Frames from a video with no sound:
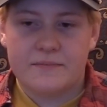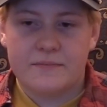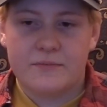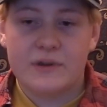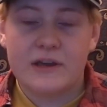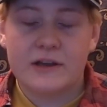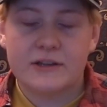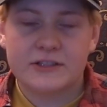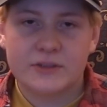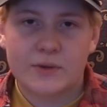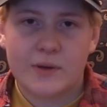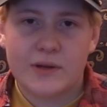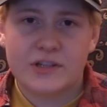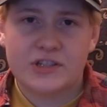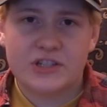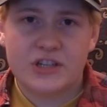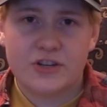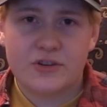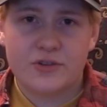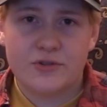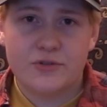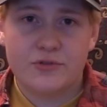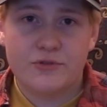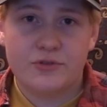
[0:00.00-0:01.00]
We also had a
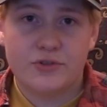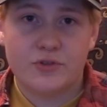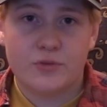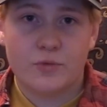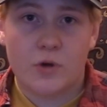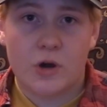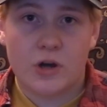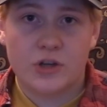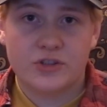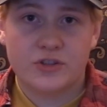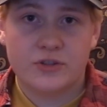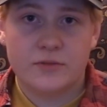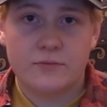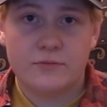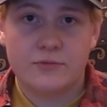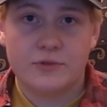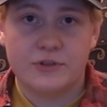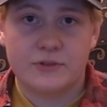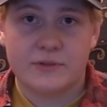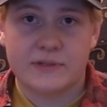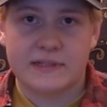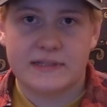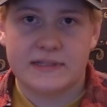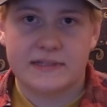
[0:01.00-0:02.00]
gender-neutral washroom,
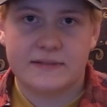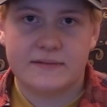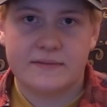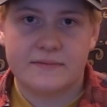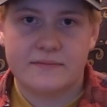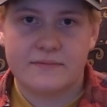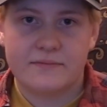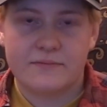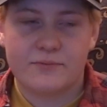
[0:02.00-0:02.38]
which was